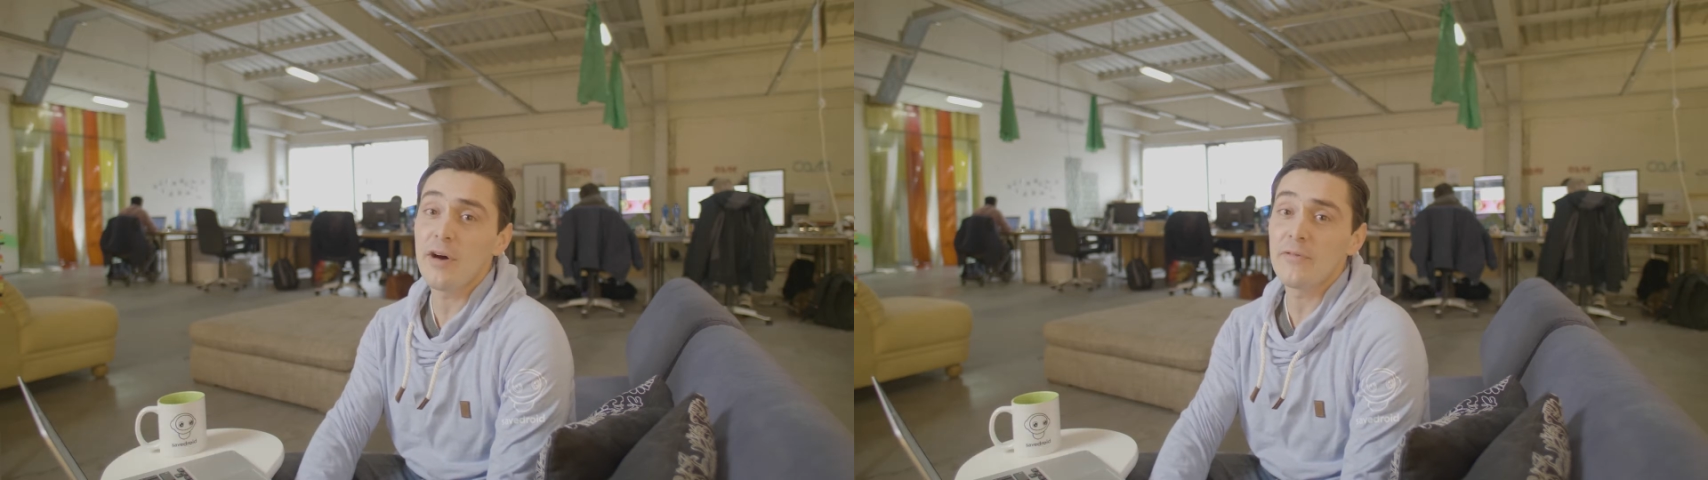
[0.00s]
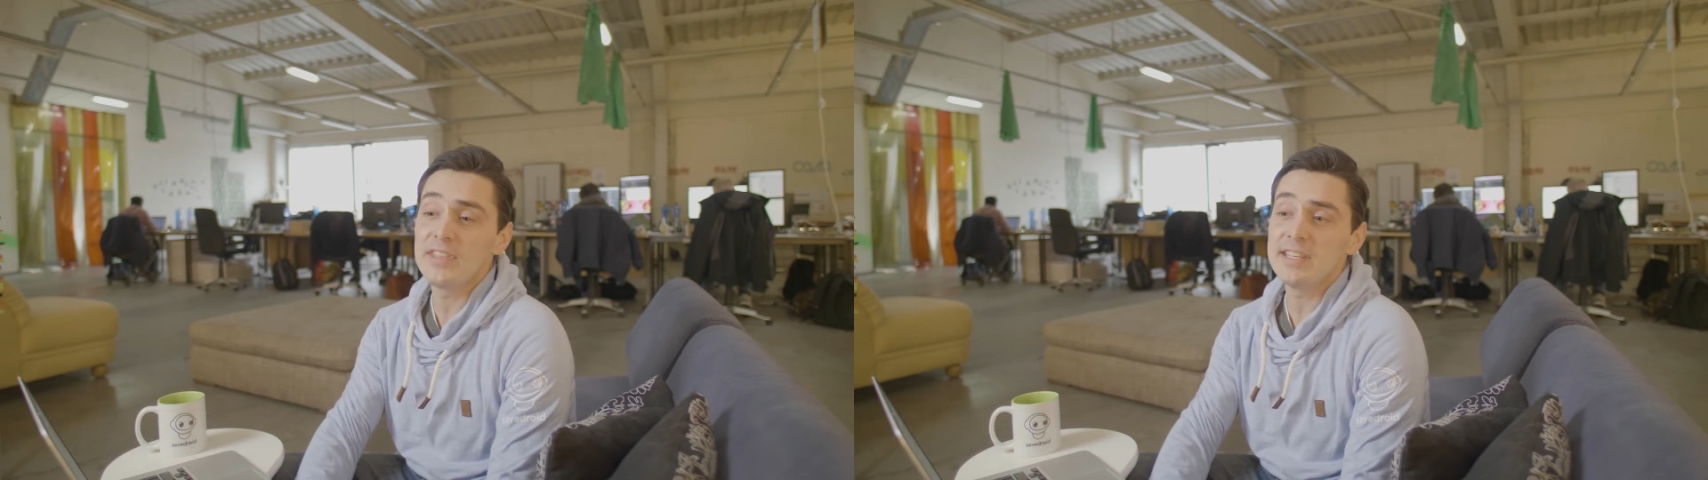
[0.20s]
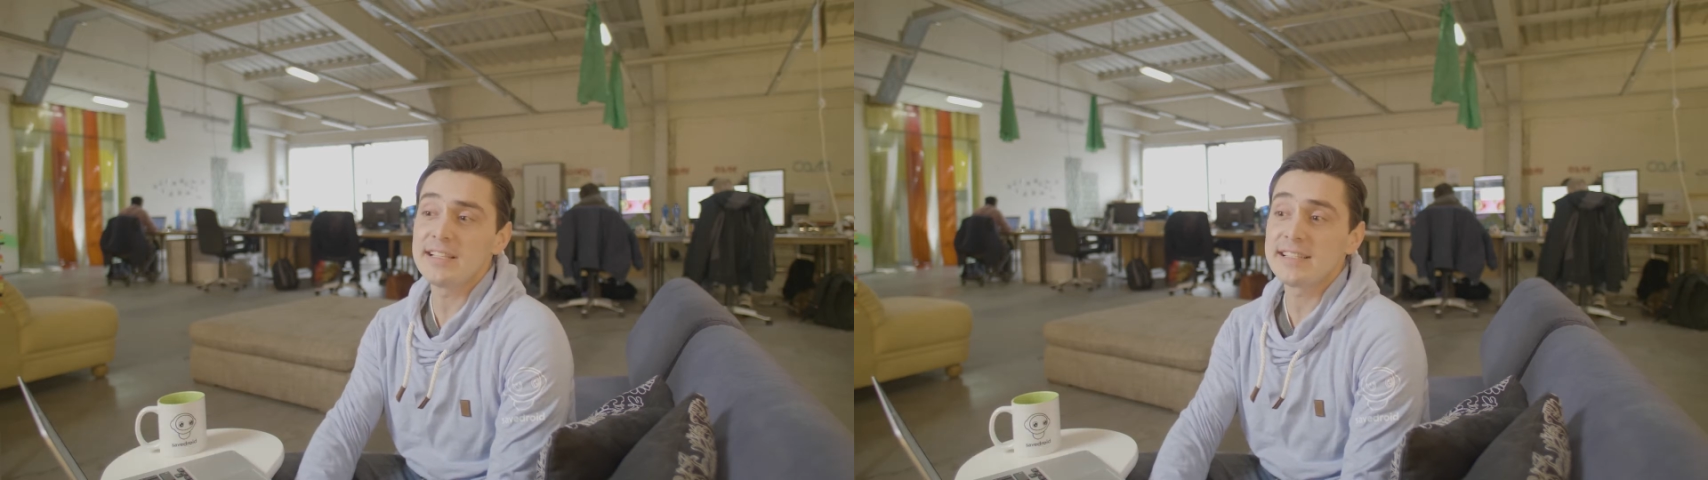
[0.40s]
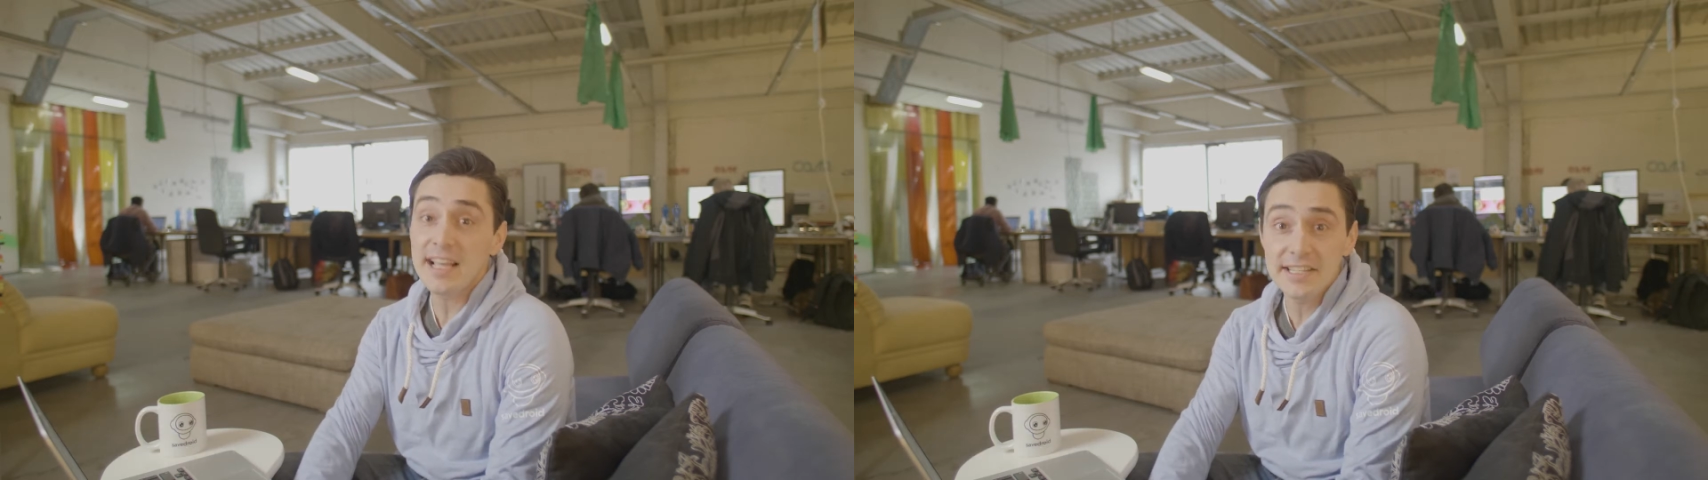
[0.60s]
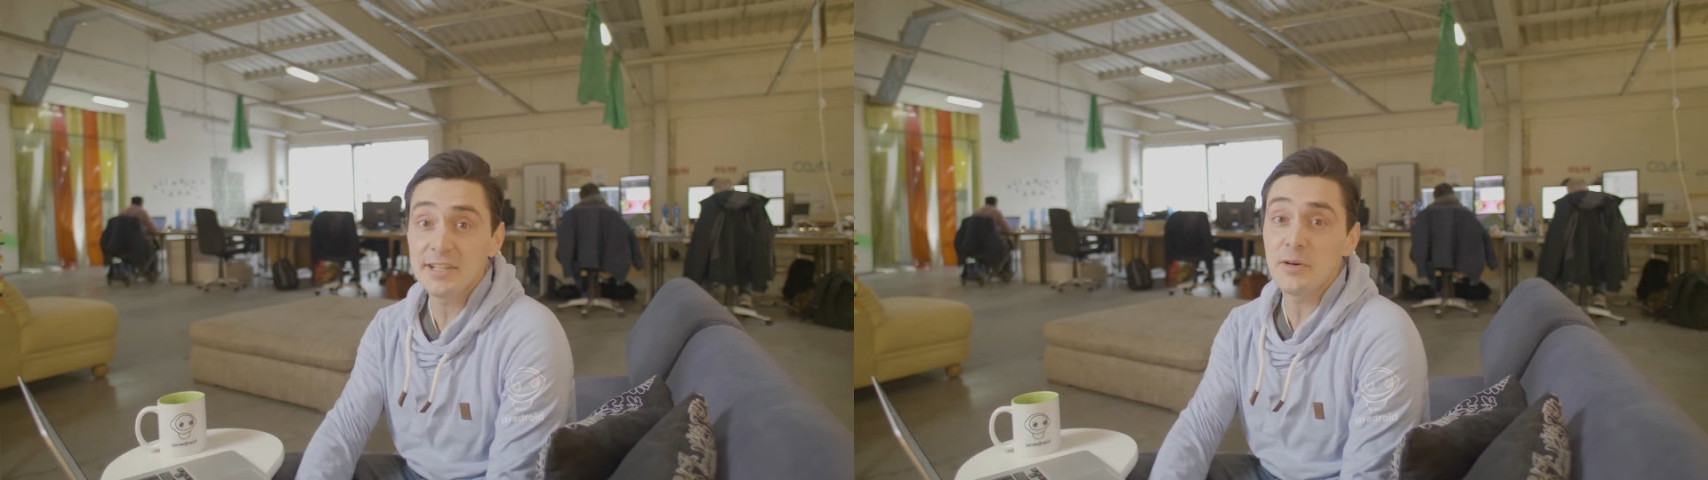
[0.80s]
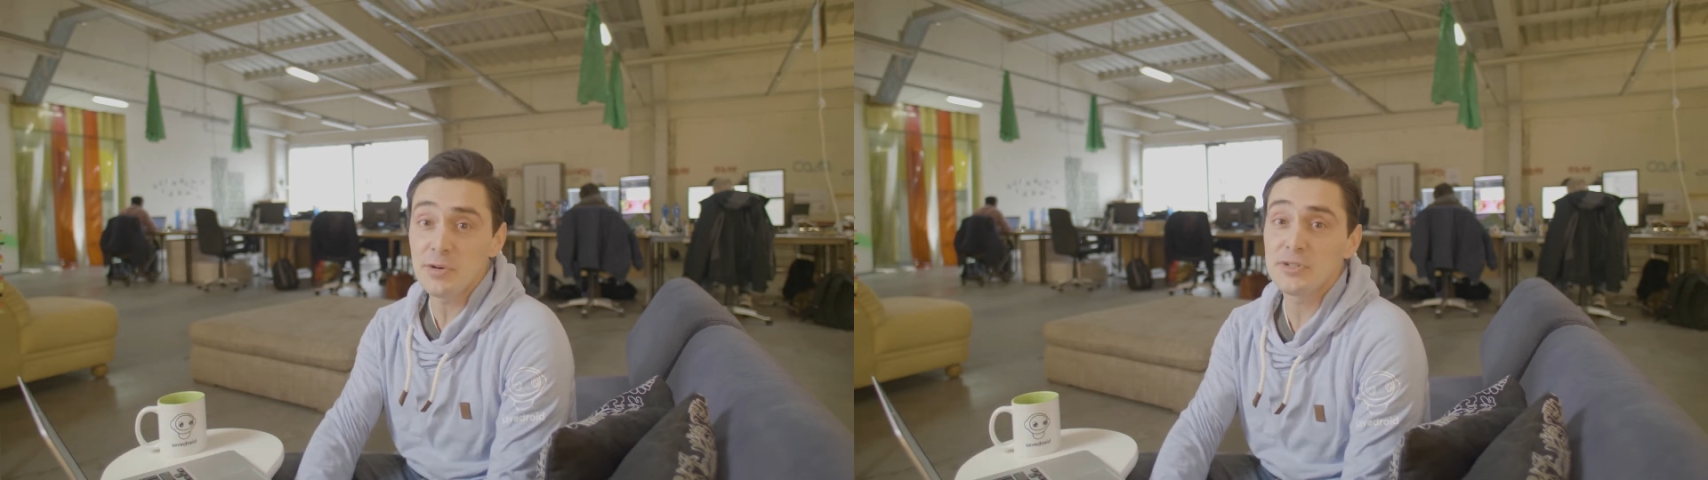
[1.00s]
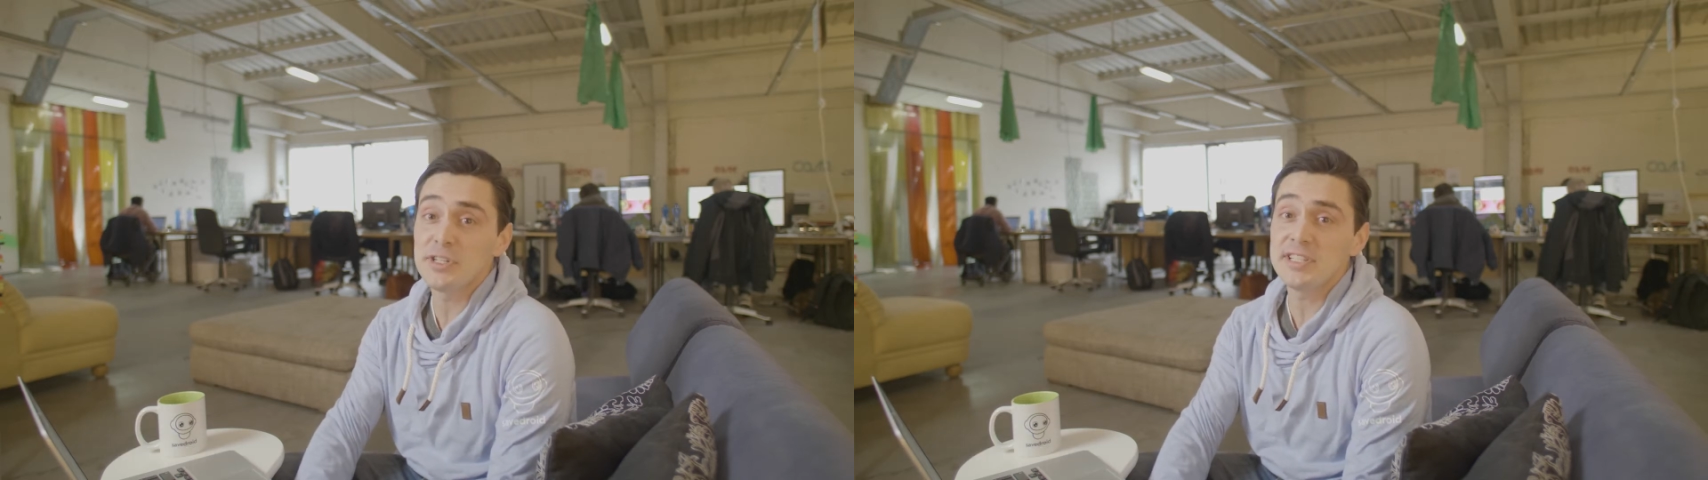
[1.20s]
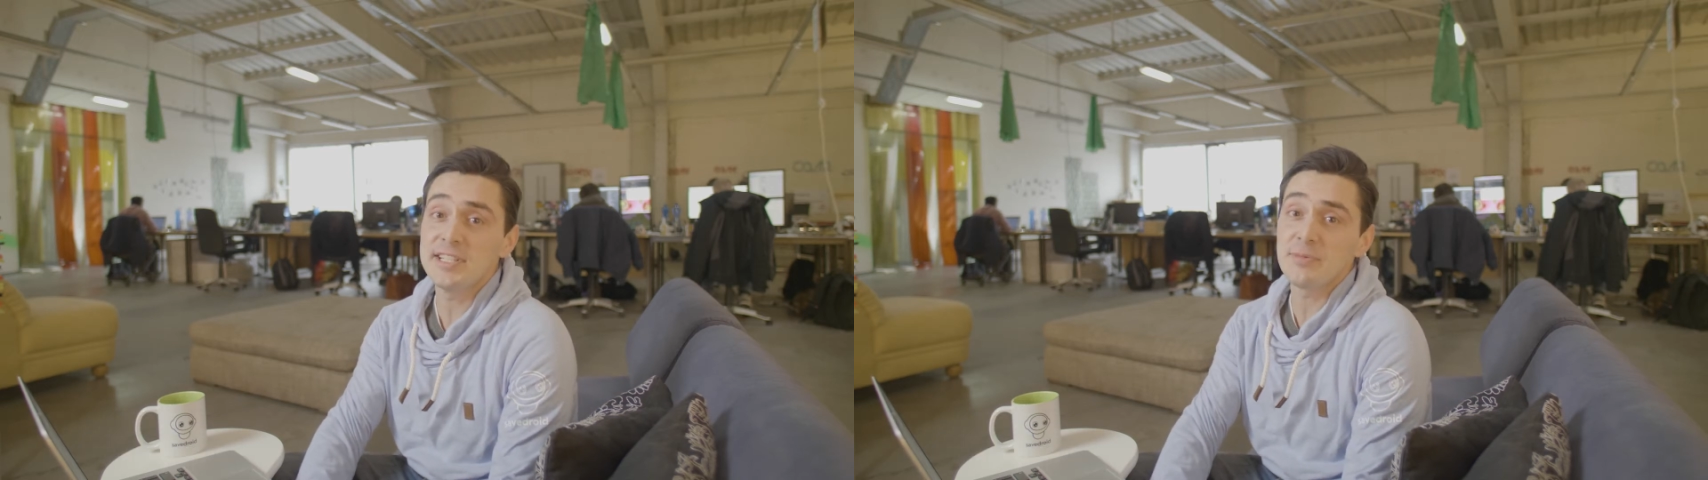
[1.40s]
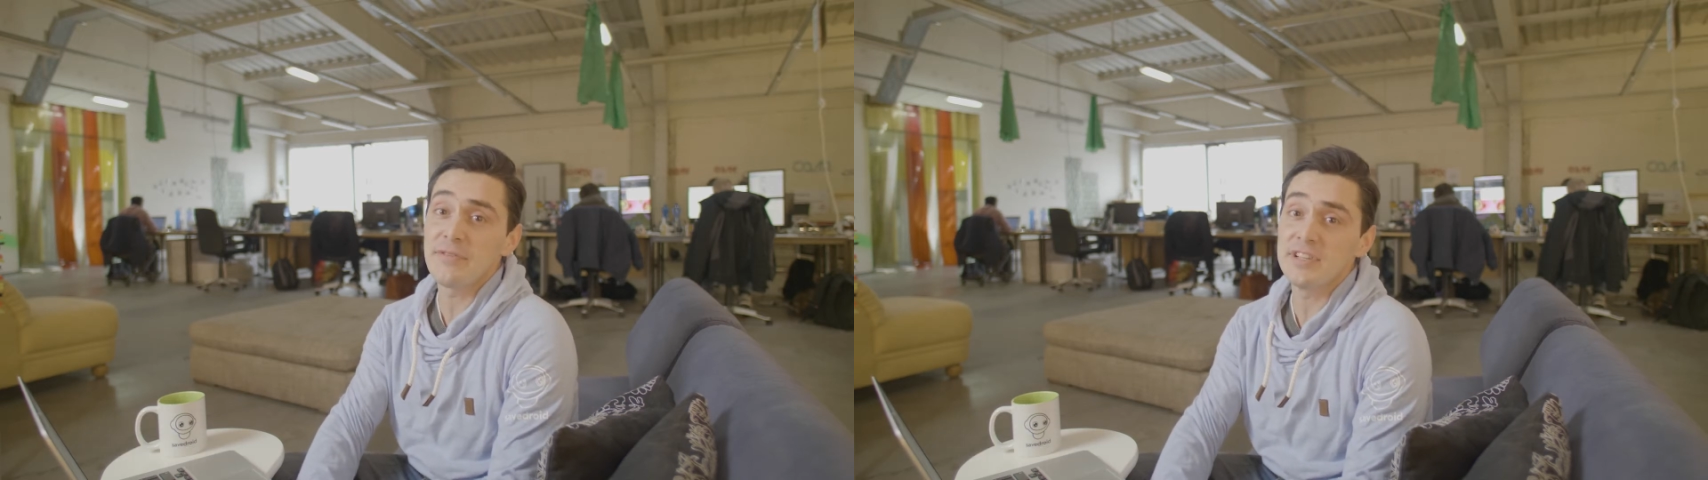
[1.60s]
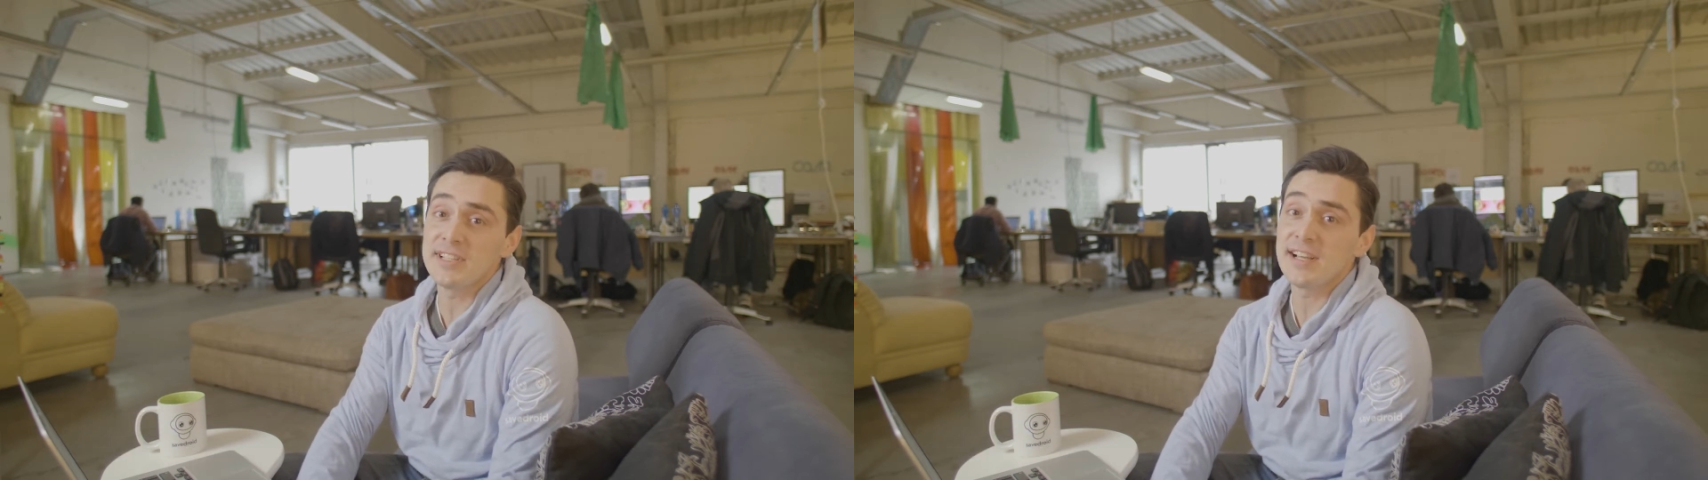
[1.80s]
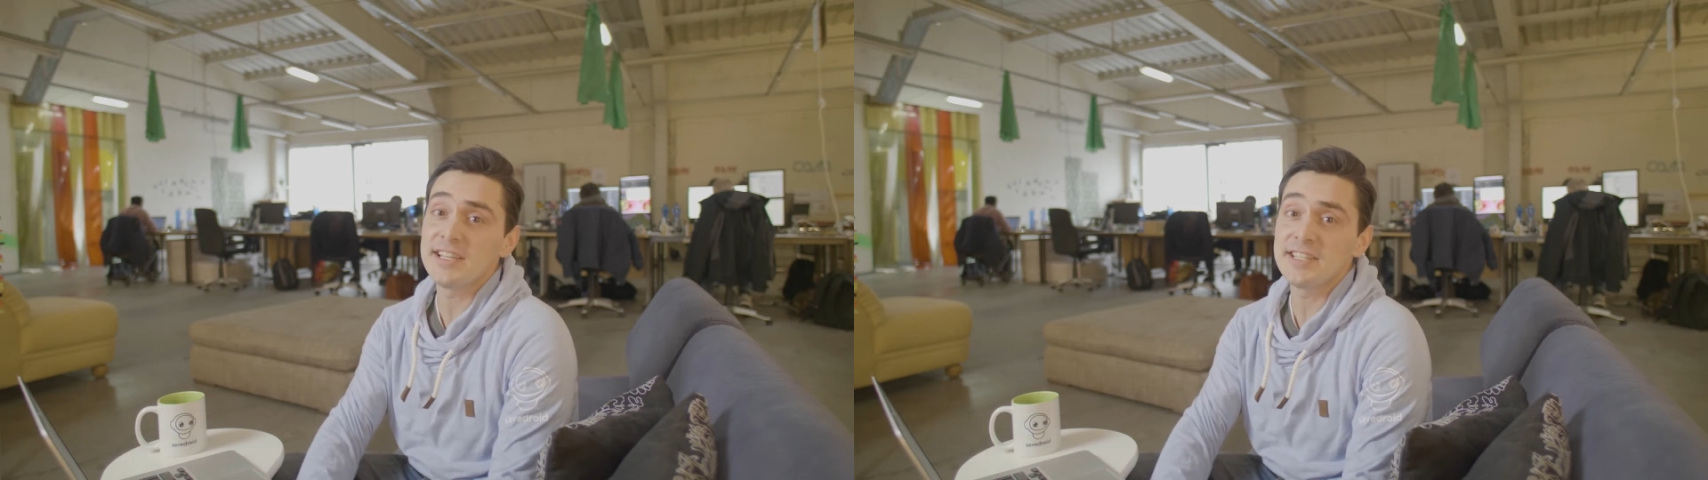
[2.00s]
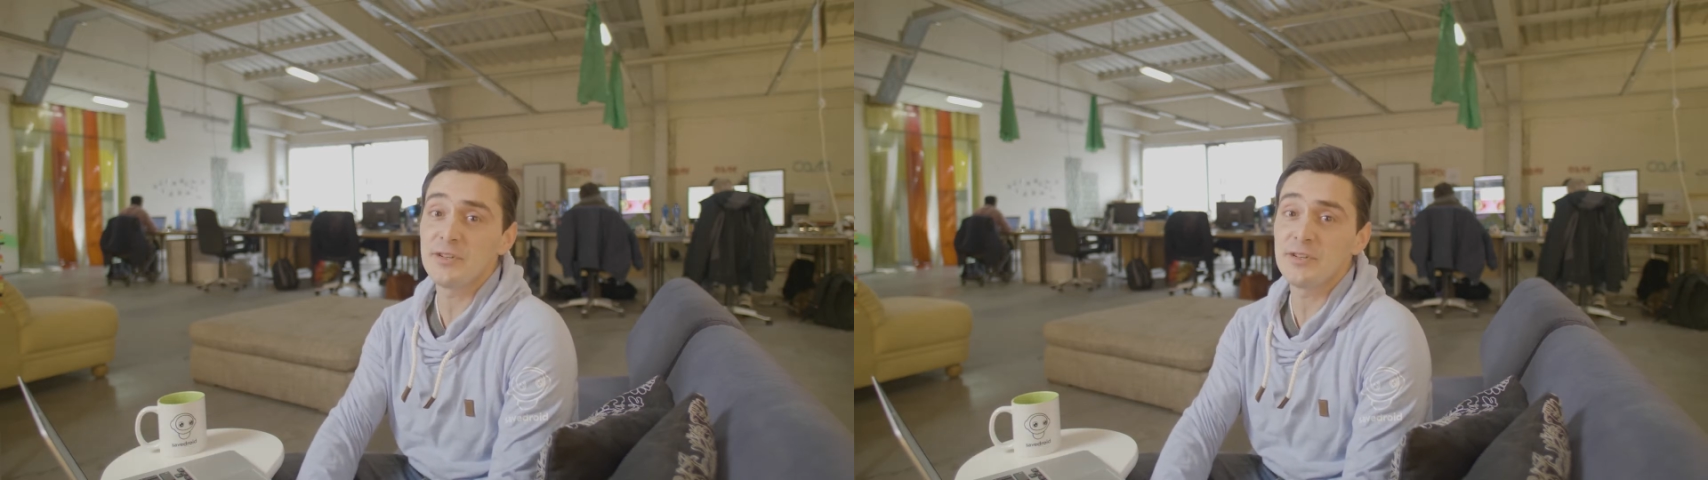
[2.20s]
of the exciting opportunities we have designed